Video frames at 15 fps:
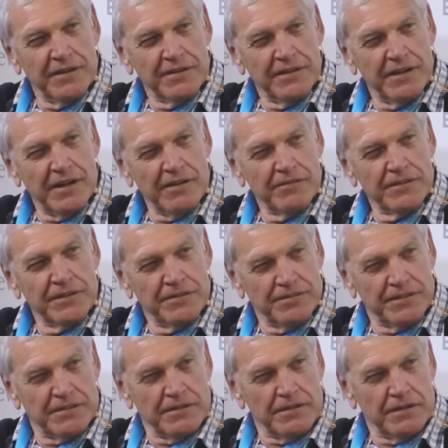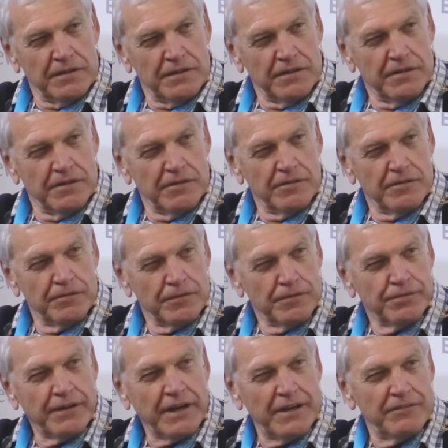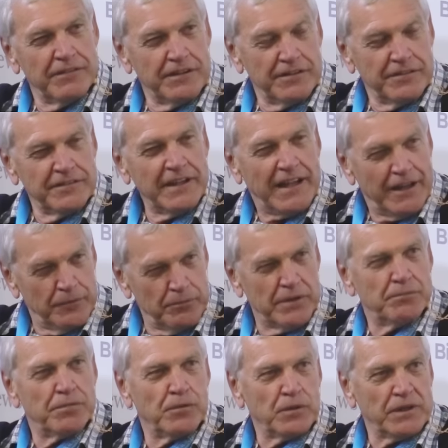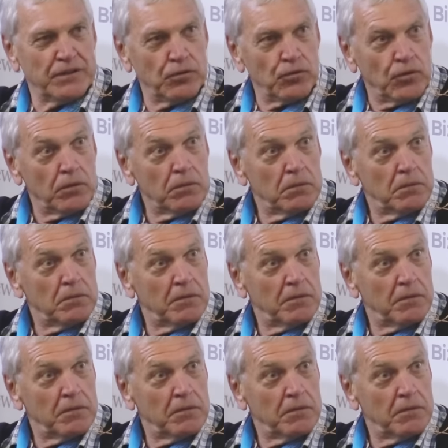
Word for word: it's hell of a difficult. You know, for five years, telling people what to do.